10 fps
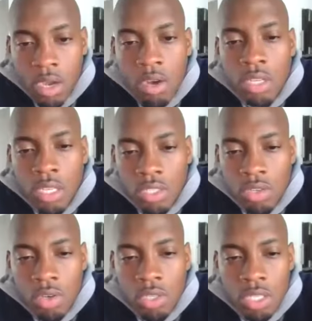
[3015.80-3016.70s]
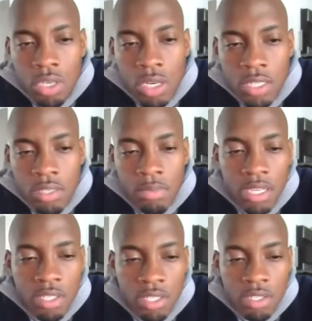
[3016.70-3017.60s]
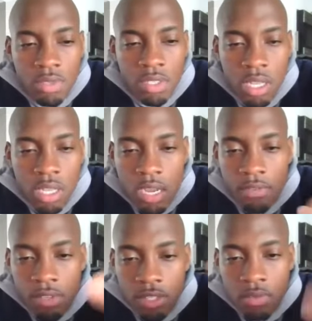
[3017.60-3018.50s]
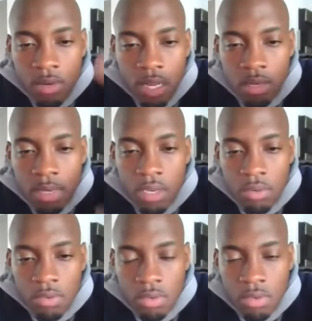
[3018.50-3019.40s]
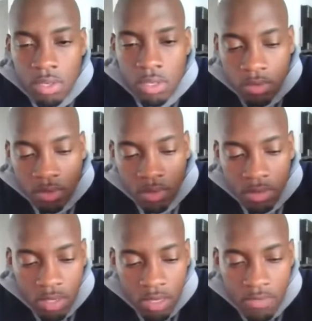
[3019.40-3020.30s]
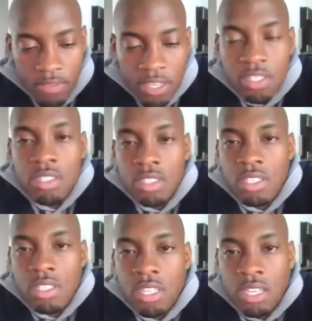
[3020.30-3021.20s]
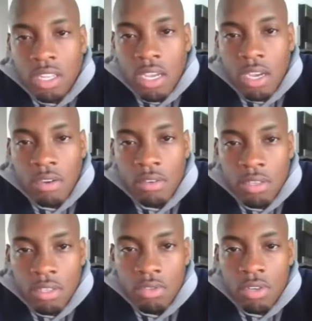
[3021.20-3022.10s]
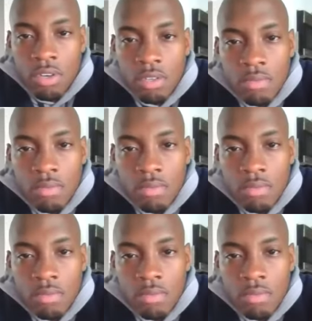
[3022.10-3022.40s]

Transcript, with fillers: Okay, so your estimation, what's the average around about on evictions these days now in New York?